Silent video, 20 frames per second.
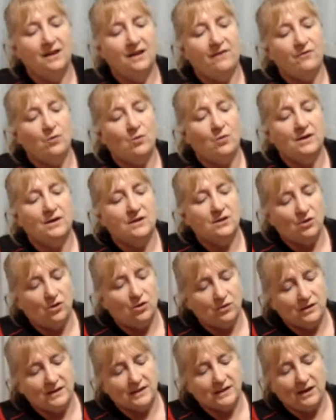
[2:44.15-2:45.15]
If you want a
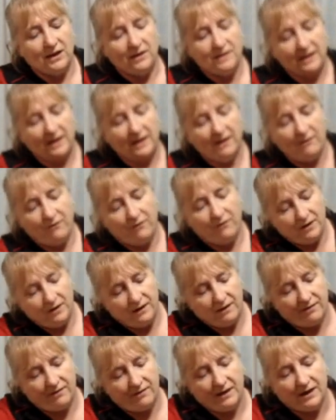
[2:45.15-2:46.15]
dog that's going to have
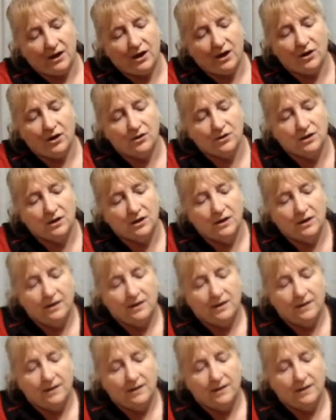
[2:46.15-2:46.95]
a thick coat